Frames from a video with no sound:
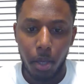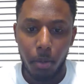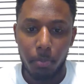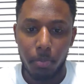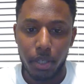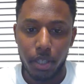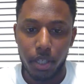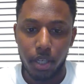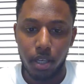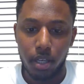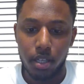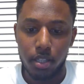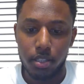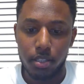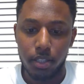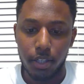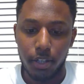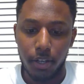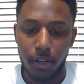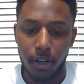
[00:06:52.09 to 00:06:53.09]
Because
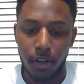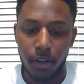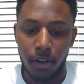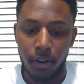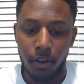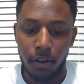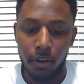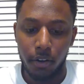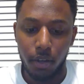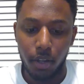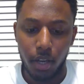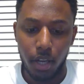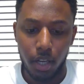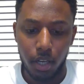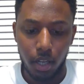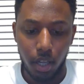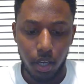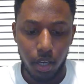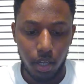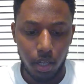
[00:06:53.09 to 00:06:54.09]

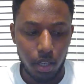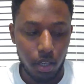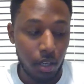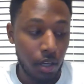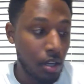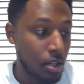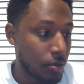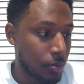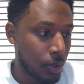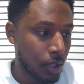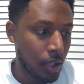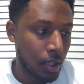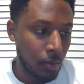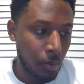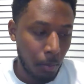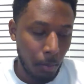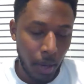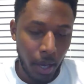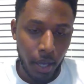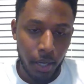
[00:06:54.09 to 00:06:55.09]
and this question really
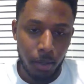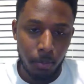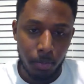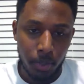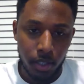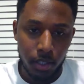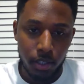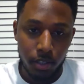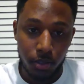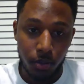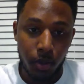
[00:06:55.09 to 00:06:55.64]
reminded me